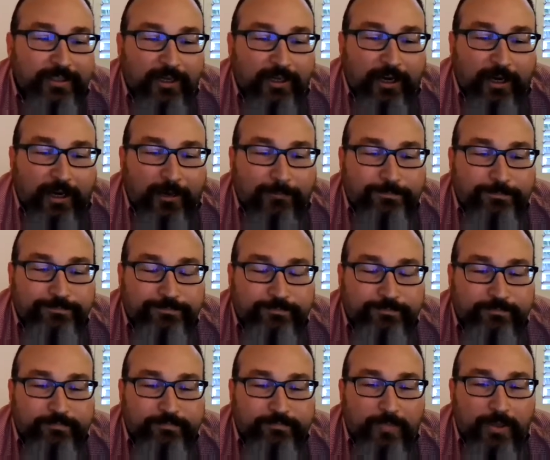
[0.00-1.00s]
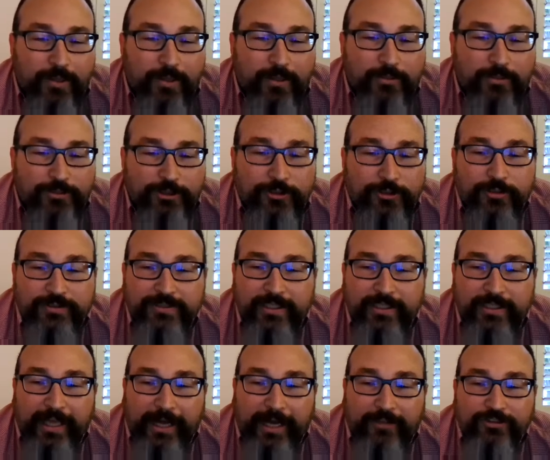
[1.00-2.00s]
to the city
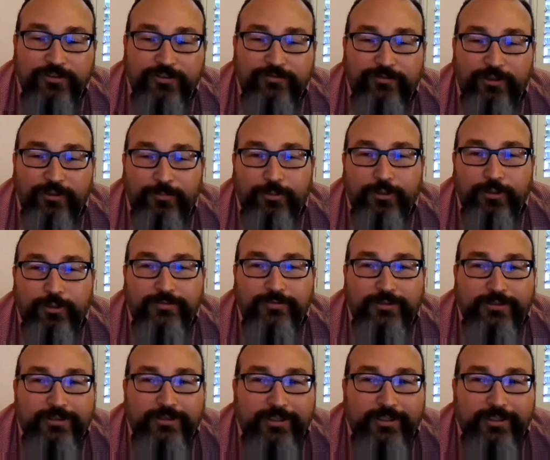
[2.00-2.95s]
council for approval.